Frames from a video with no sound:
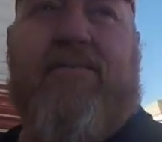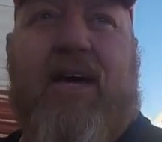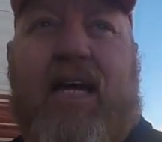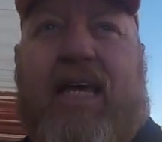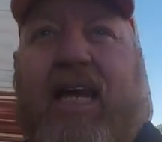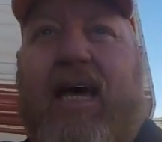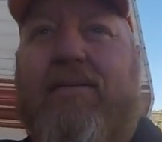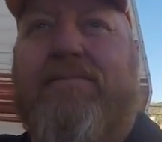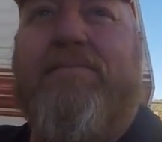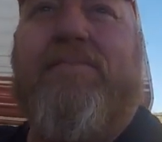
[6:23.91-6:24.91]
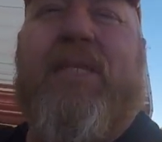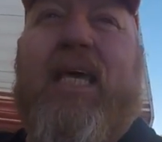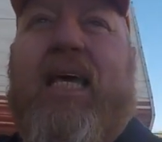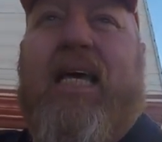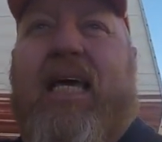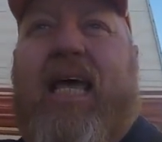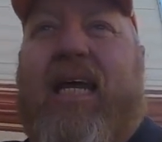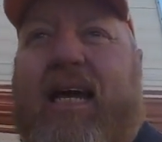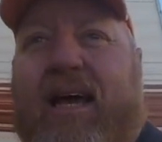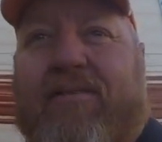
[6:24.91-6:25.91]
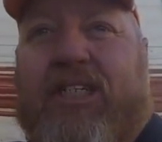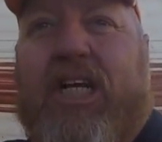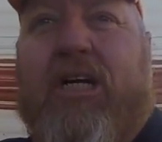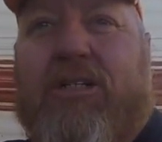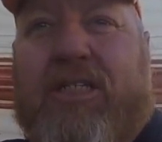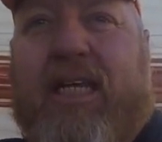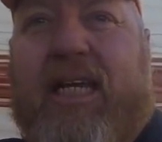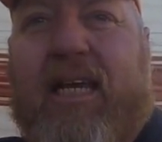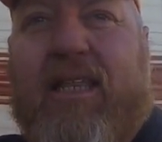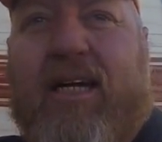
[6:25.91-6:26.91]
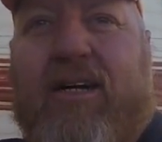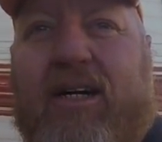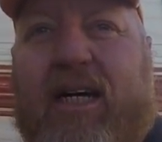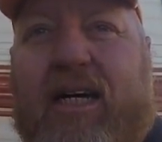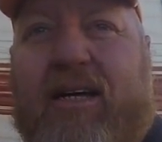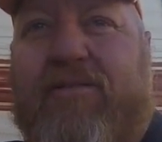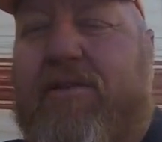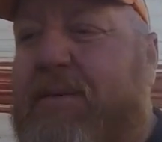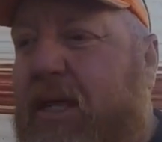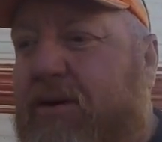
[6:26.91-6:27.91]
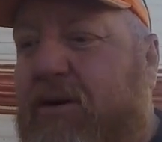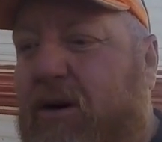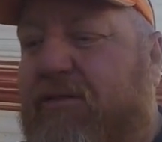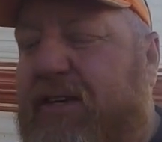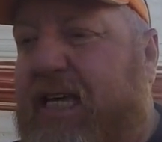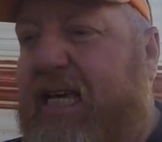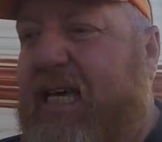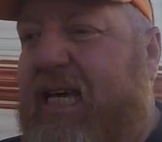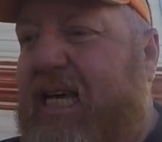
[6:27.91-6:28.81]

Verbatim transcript: I've got to get out, and I have a chair sitting in there uh, from another RV.